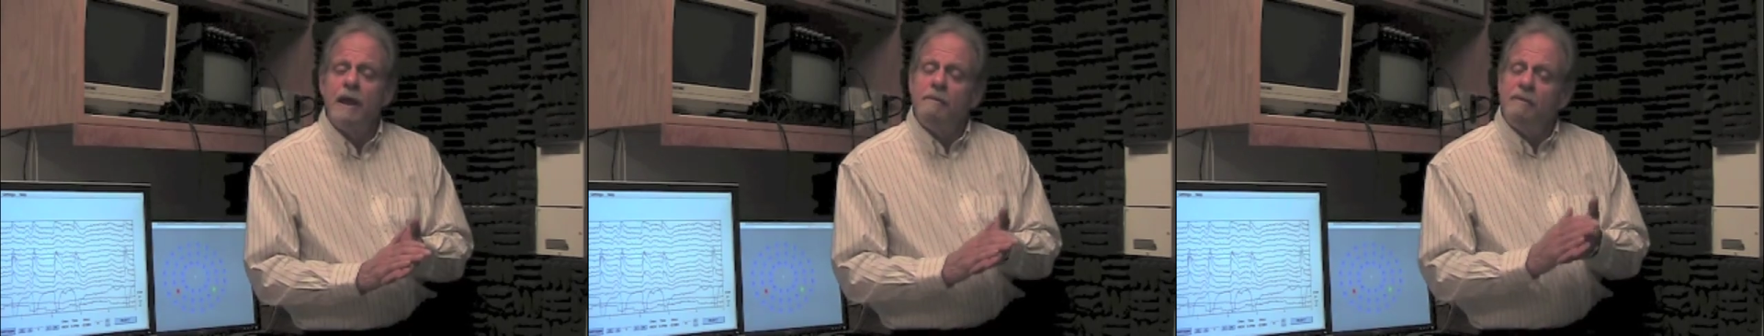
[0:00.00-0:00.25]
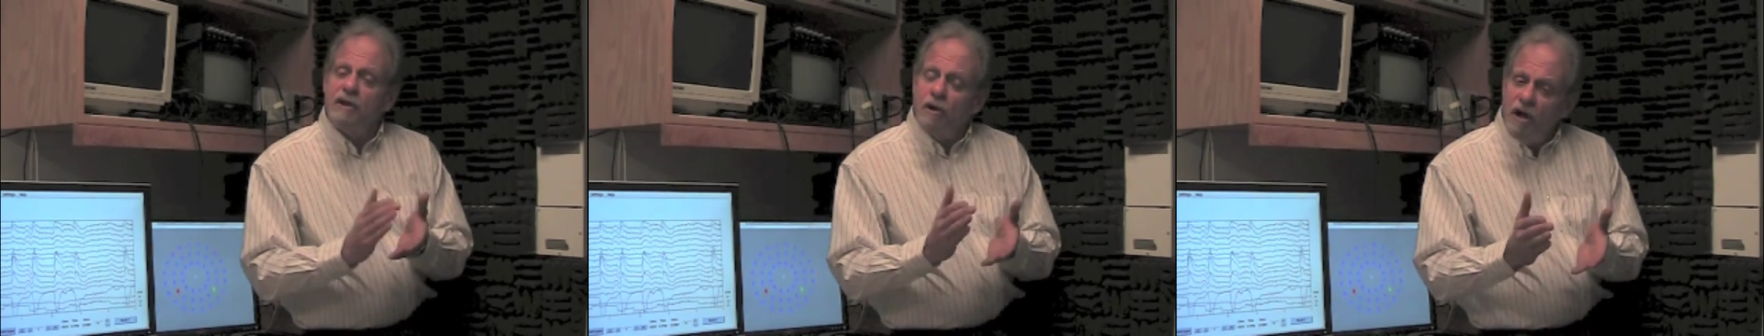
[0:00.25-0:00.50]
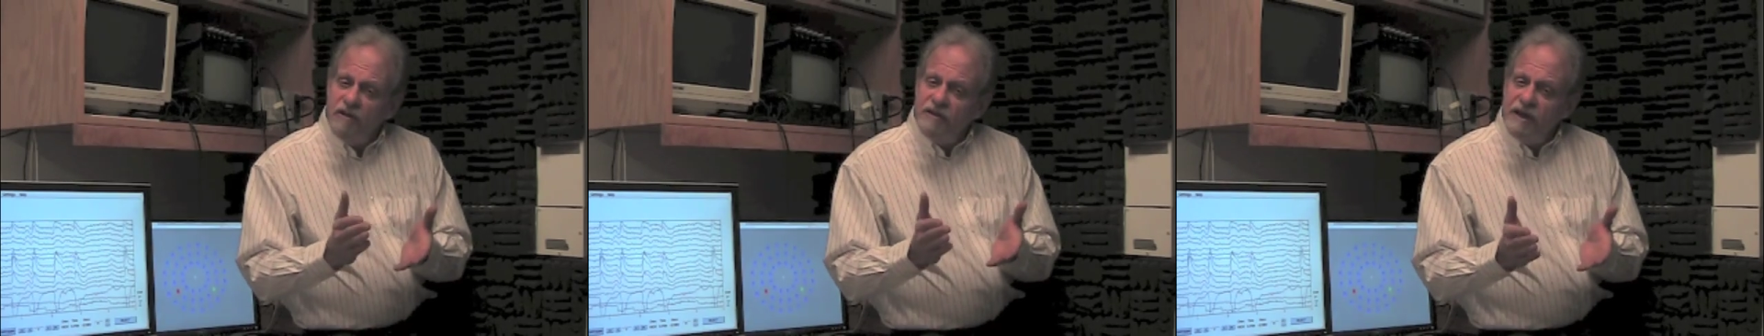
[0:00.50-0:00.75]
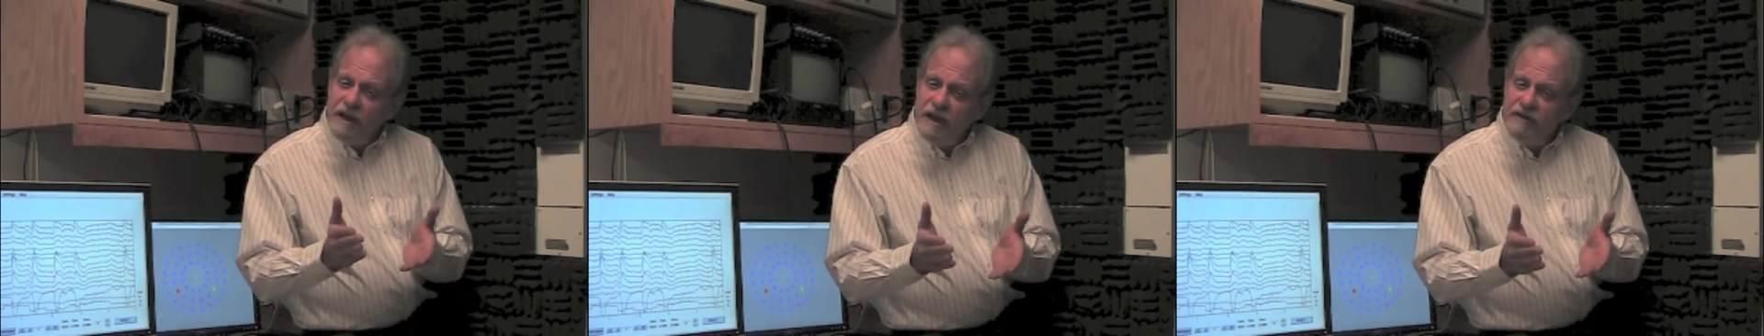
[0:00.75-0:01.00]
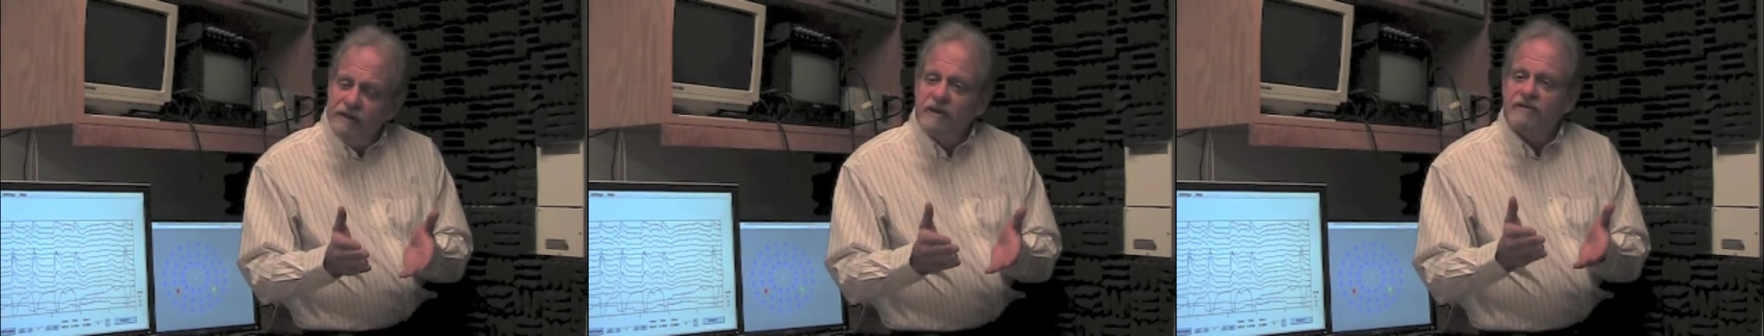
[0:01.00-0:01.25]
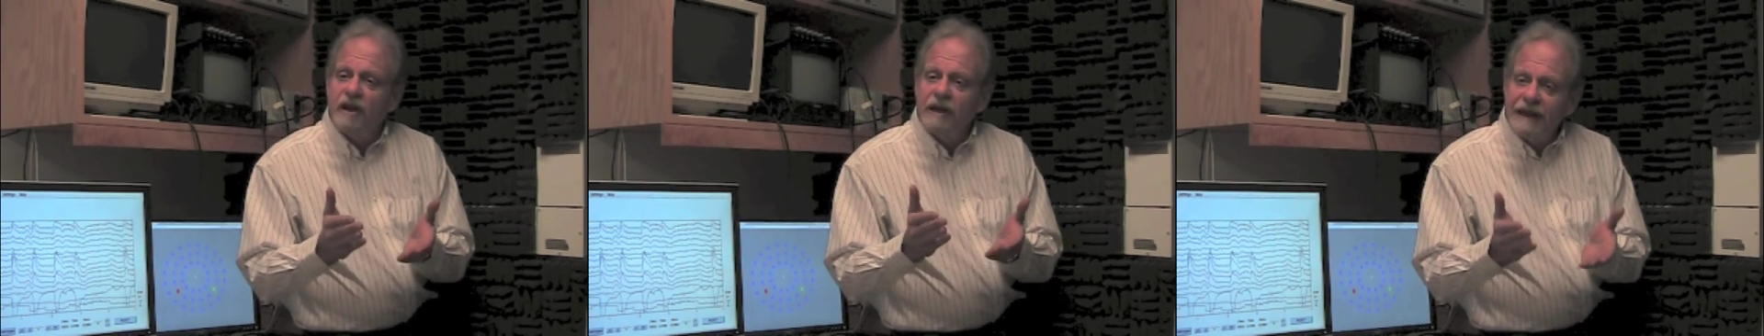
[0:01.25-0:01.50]
Because EEG is
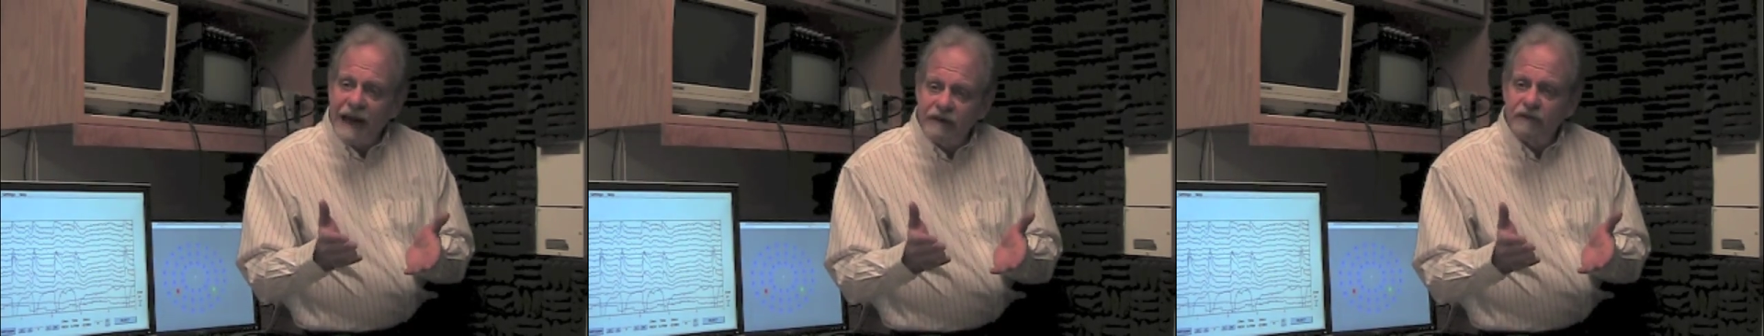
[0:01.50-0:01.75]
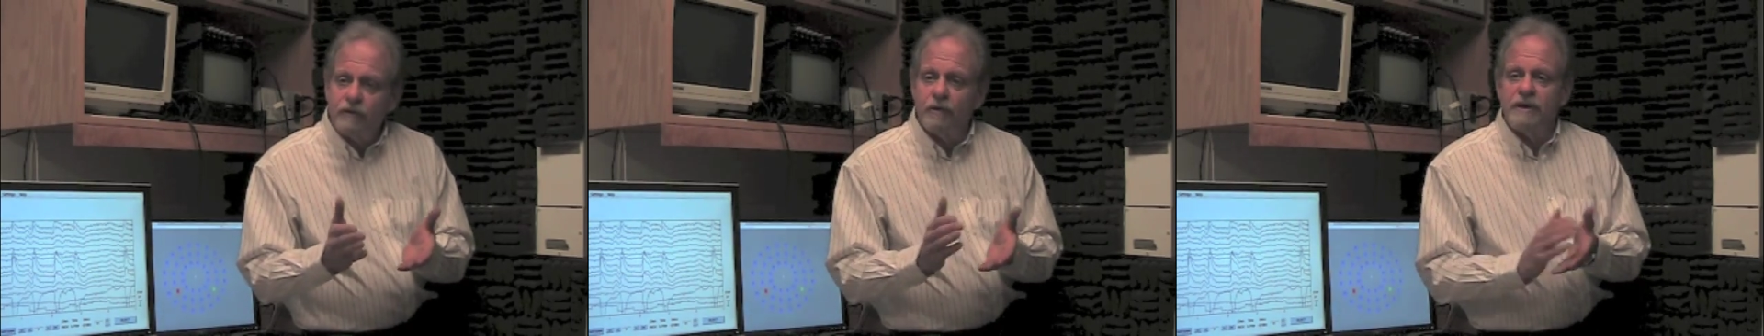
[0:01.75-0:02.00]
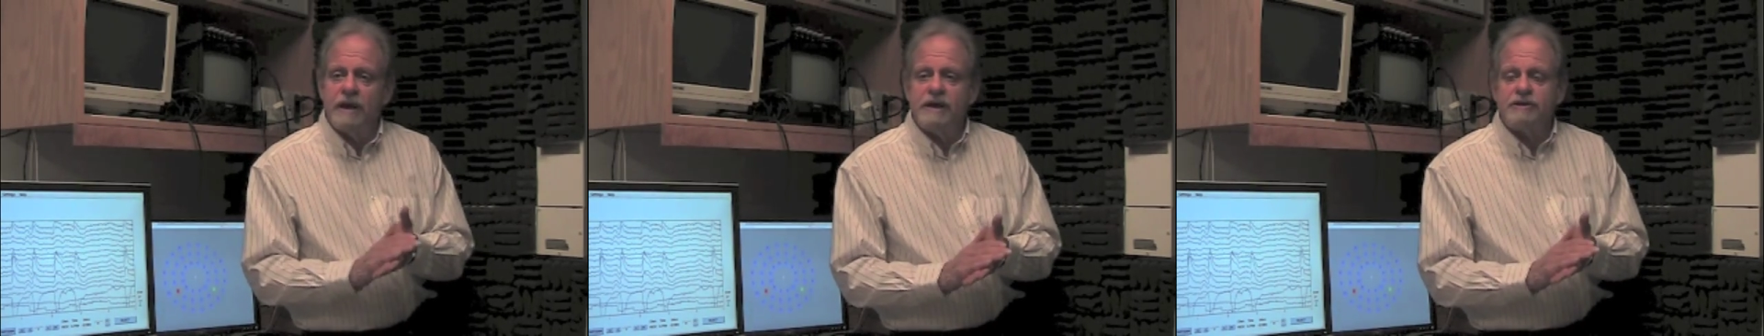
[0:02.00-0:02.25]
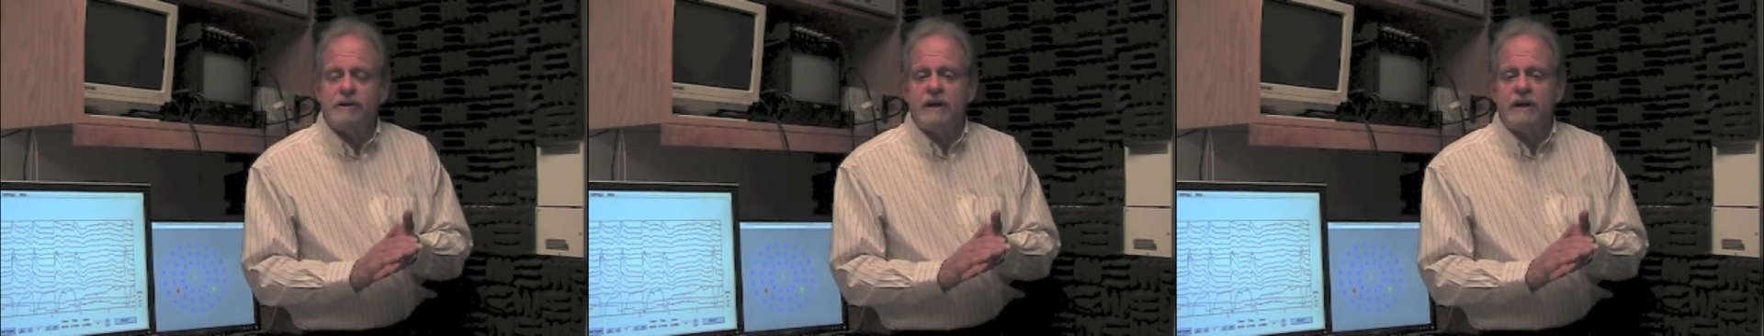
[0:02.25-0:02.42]
electrical in nature,